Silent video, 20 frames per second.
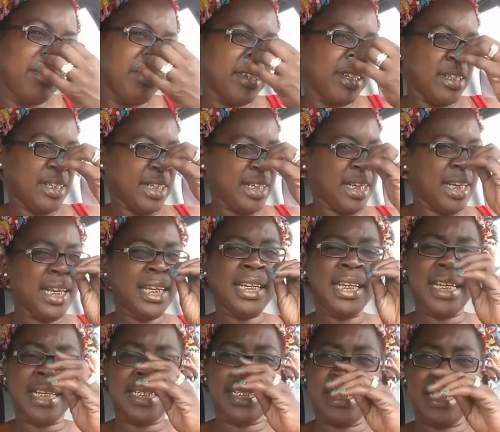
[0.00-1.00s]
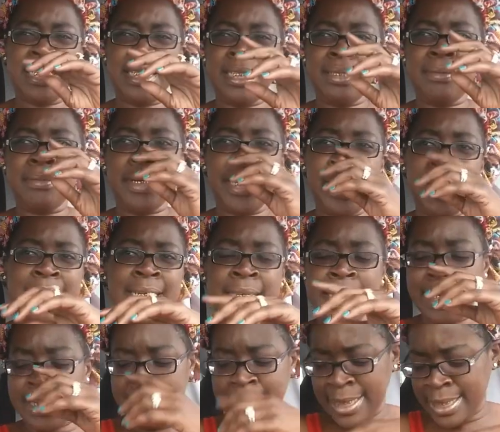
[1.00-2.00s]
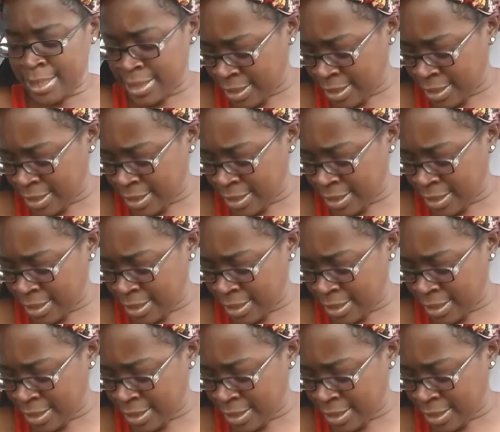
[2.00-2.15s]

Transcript: over there and I ain't got time. I ain't got time.